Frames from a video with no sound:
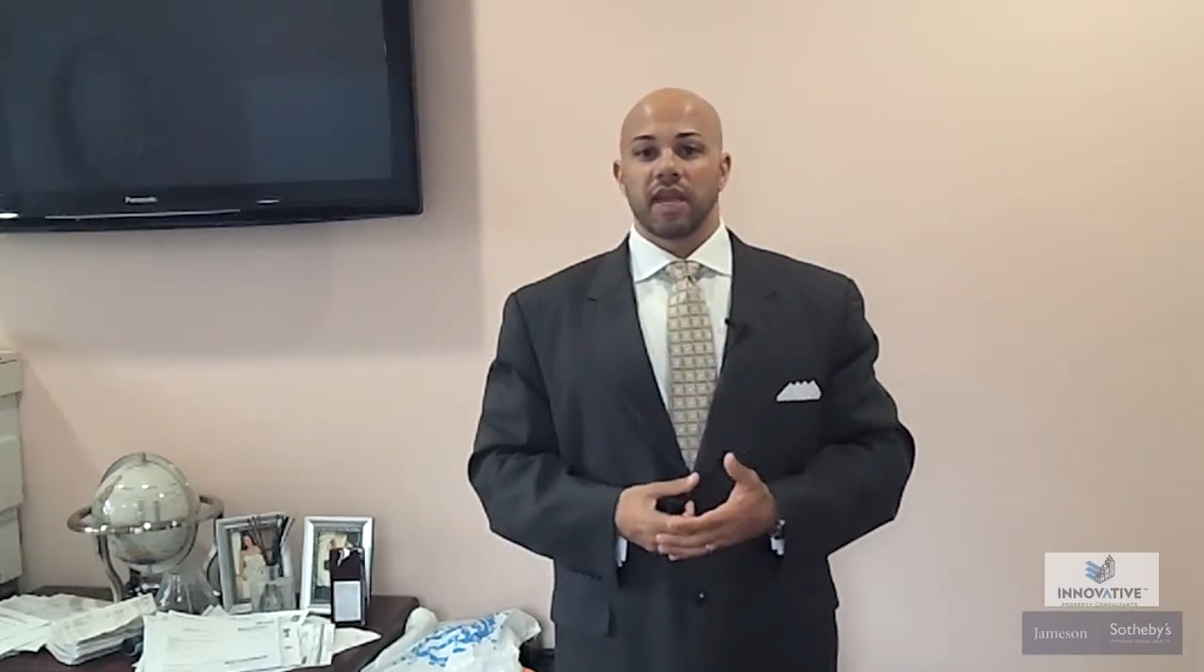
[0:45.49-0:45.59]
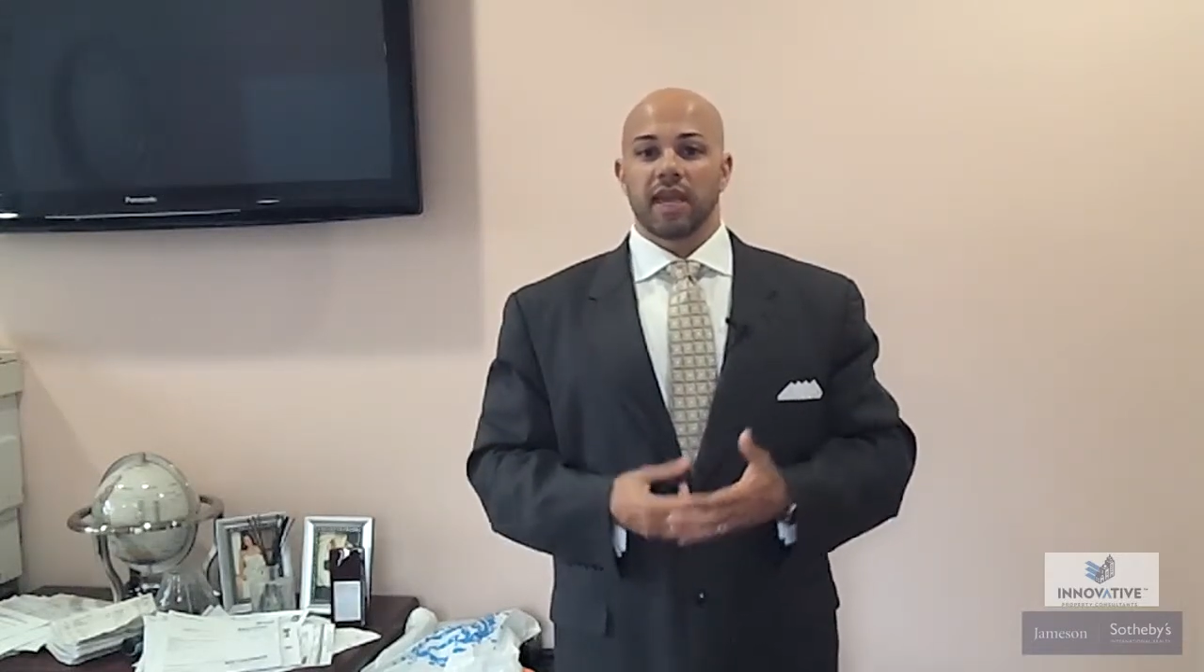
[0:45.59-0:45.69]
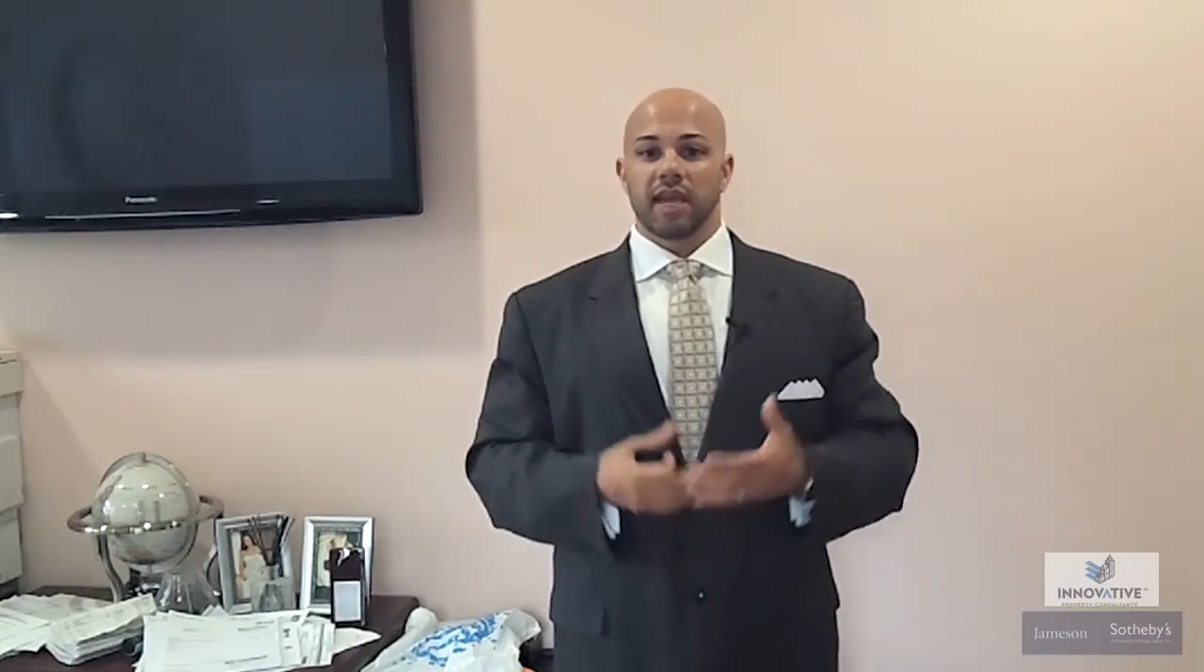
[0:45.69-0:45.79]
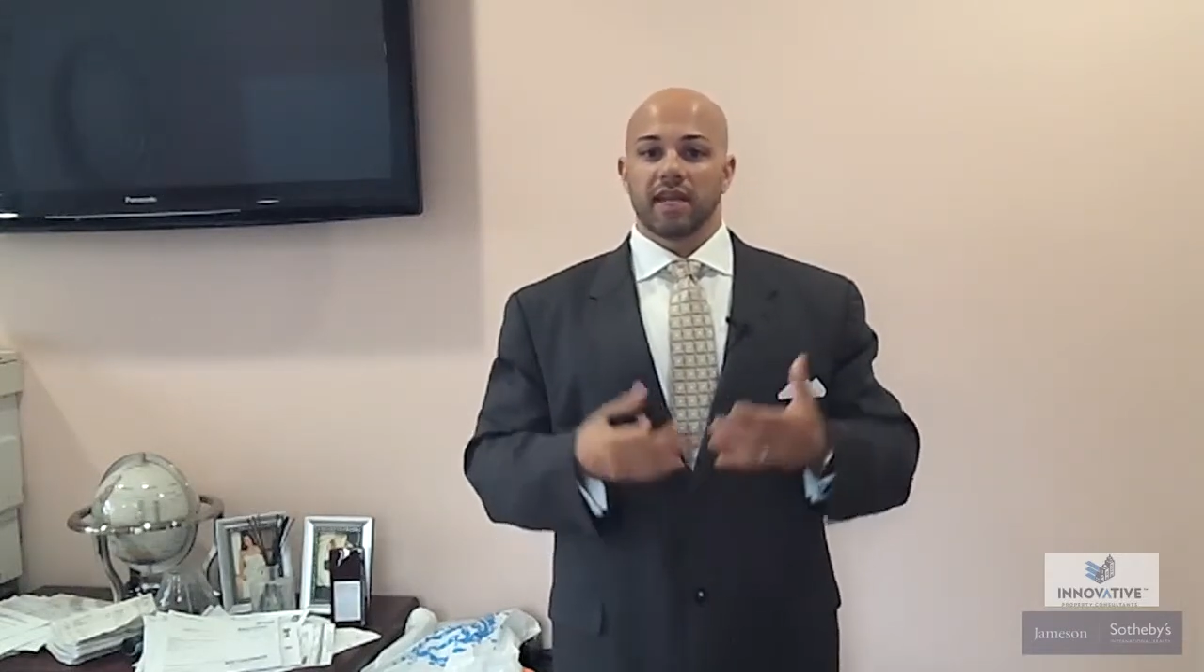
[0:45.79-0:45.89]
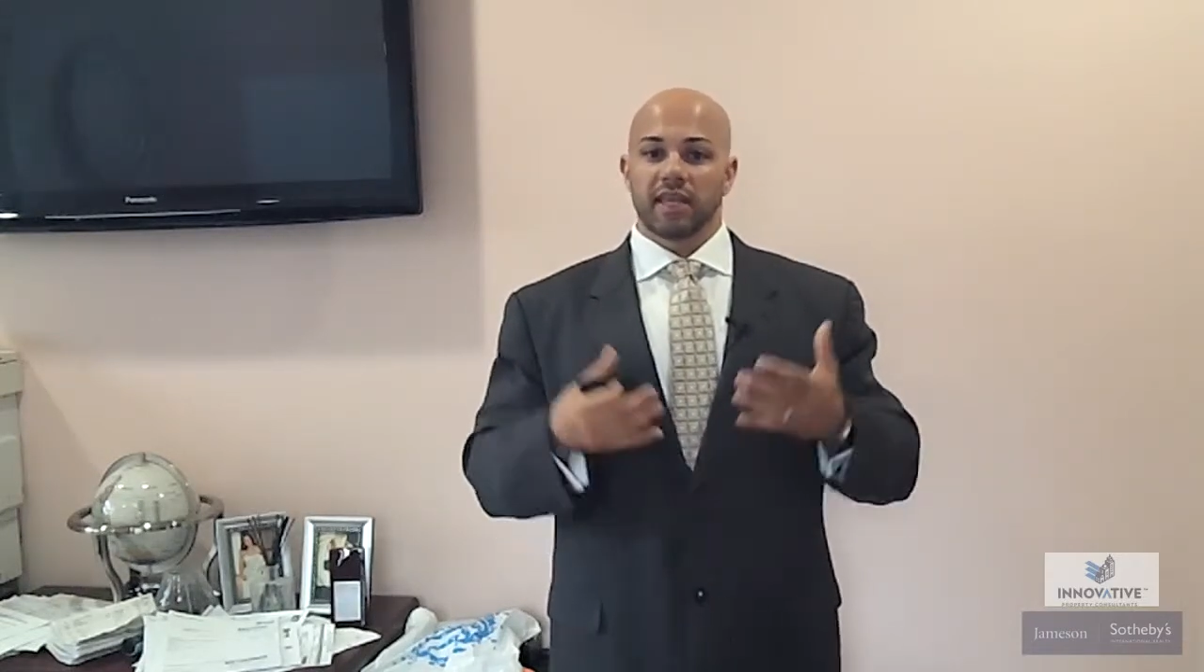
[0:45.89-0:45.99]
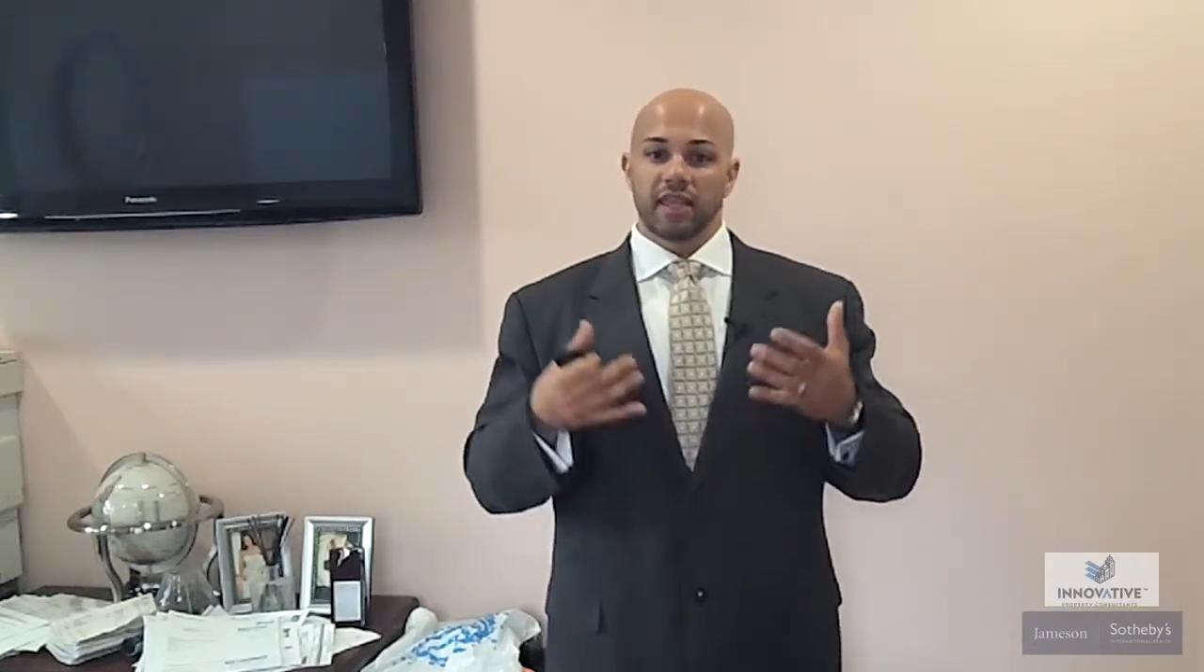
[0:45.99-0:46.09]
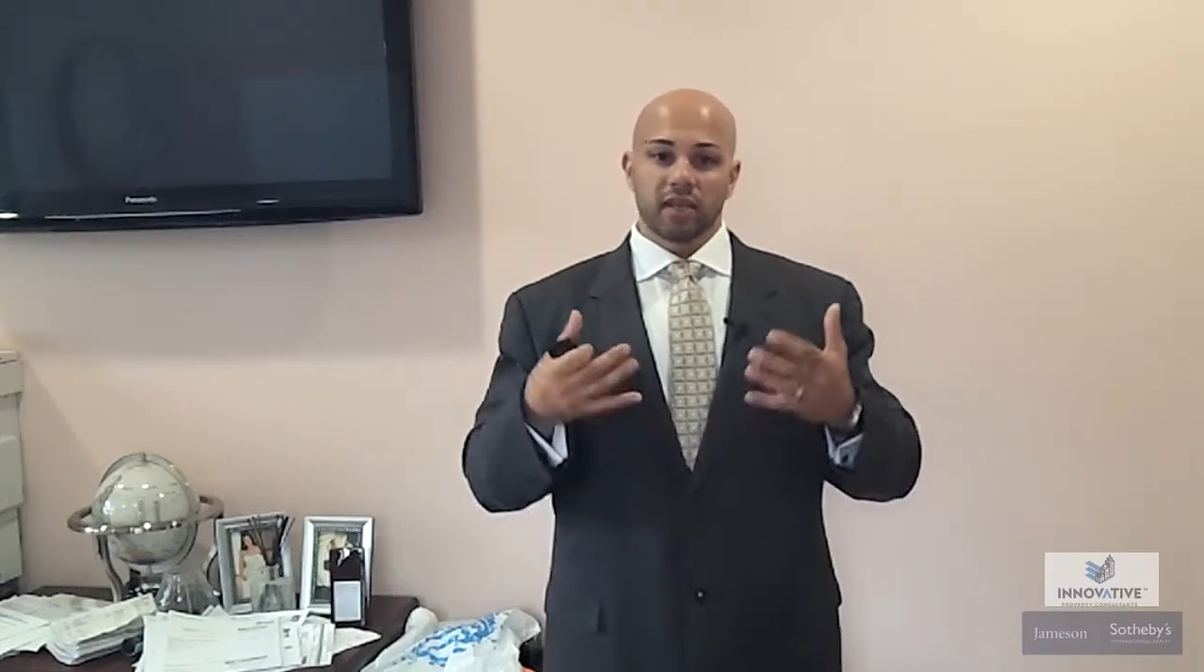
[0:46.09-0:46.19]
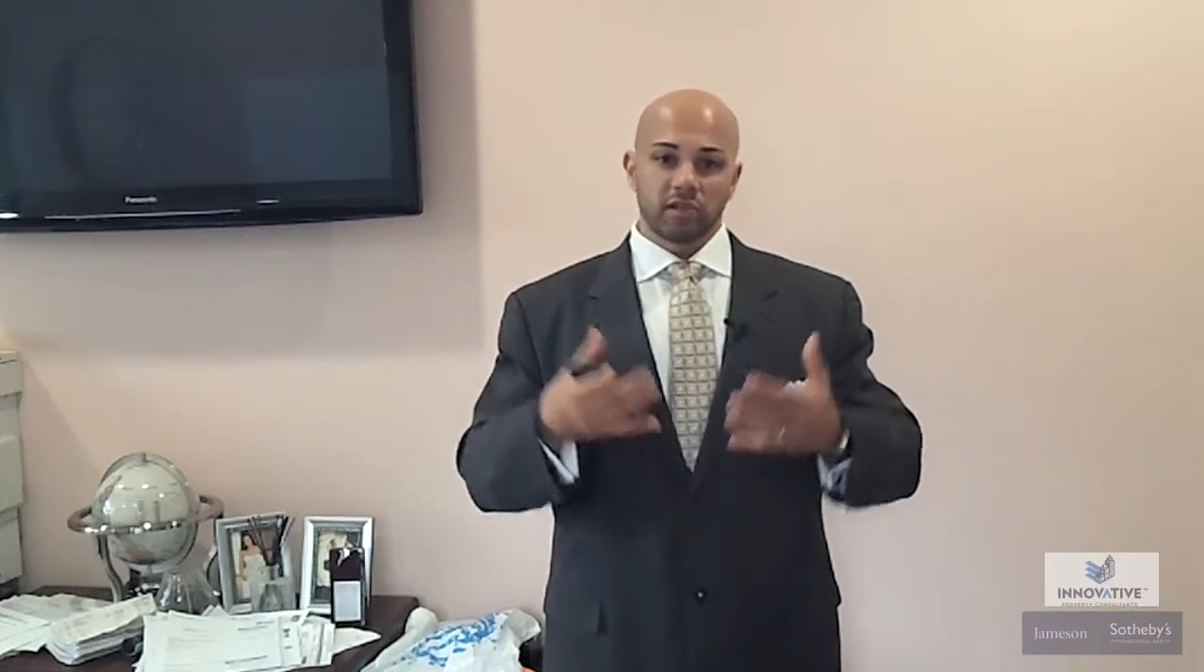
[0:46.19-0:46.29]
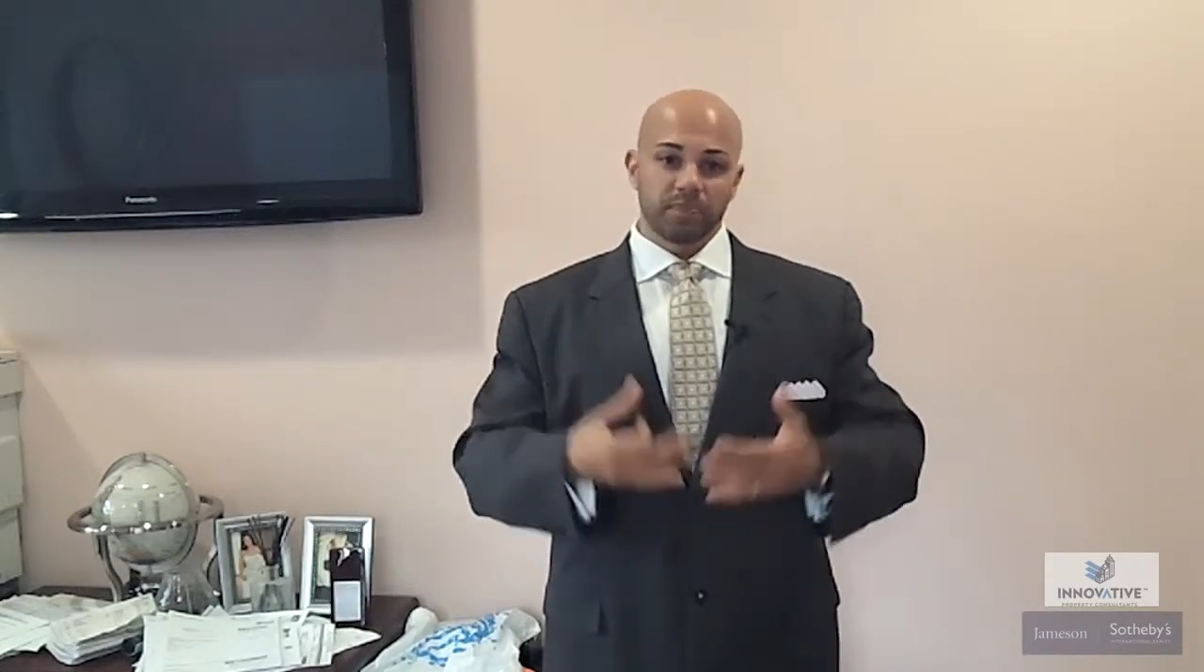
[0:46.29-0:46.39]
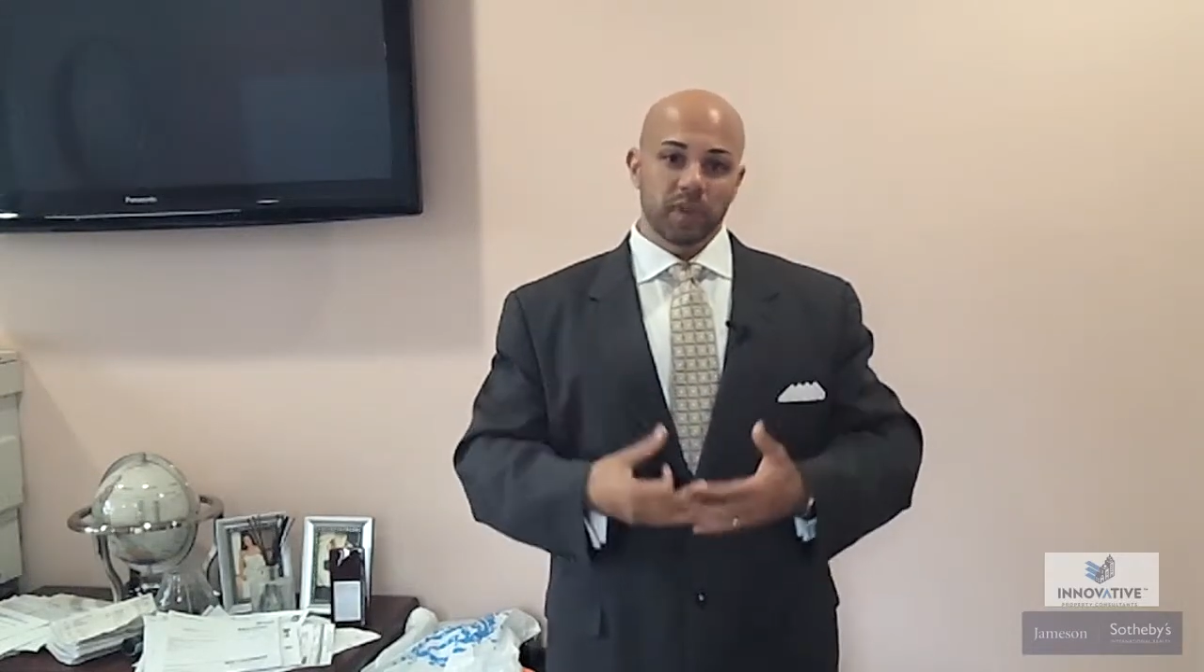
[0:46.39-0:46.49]
And I
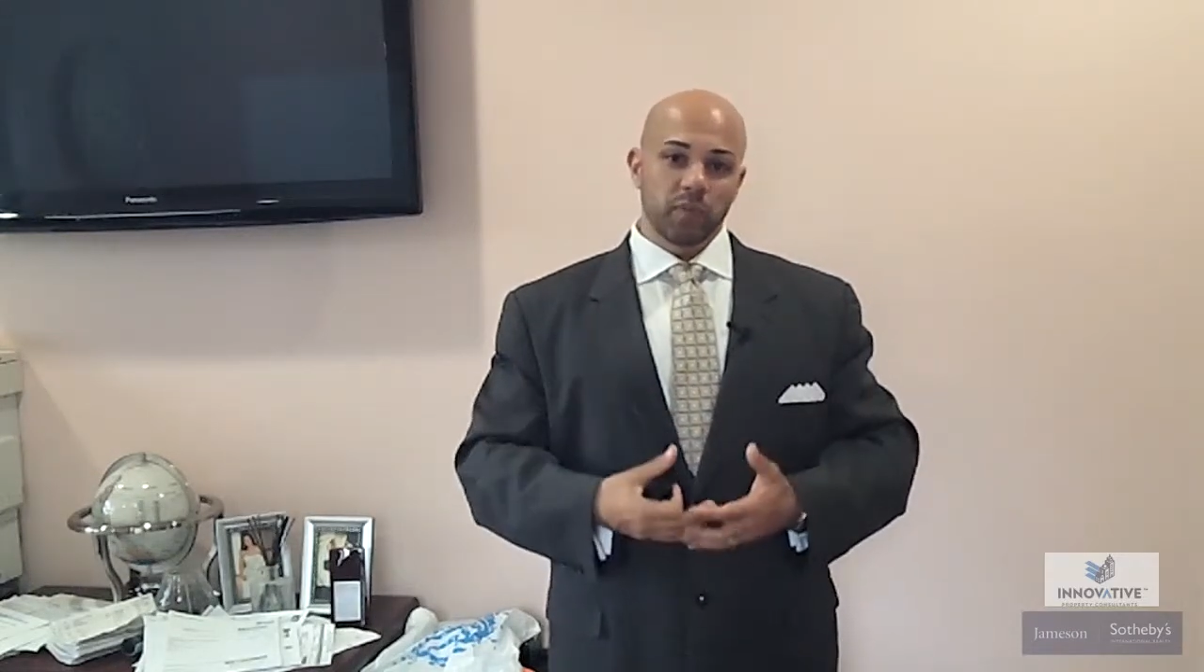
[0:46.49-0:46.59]
think